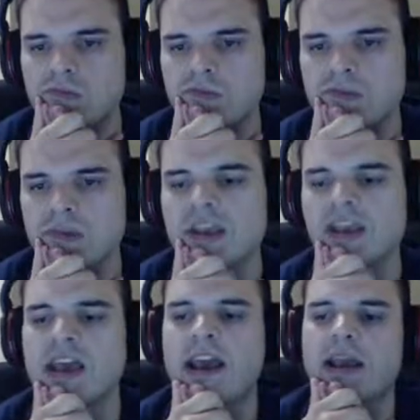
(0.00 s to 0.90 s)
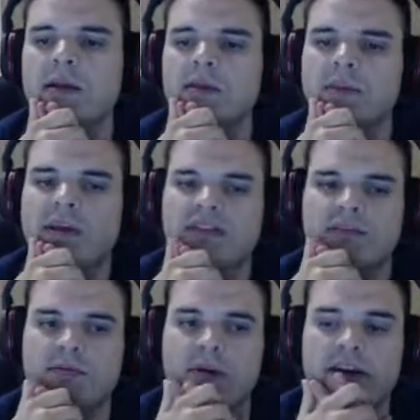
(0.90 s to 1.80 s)
Okay, it makes a
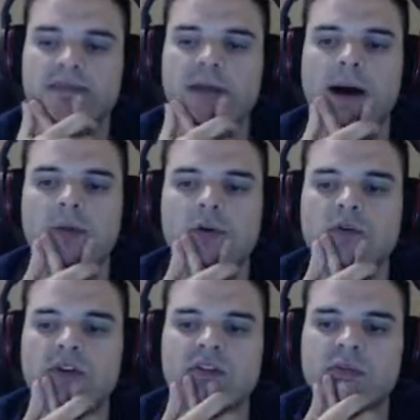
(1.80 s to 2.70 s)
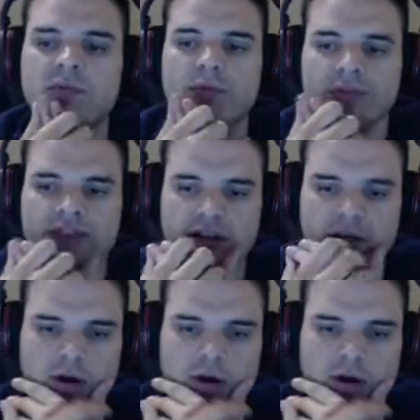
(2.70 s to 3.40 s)
very smart move and to draw Chandelure.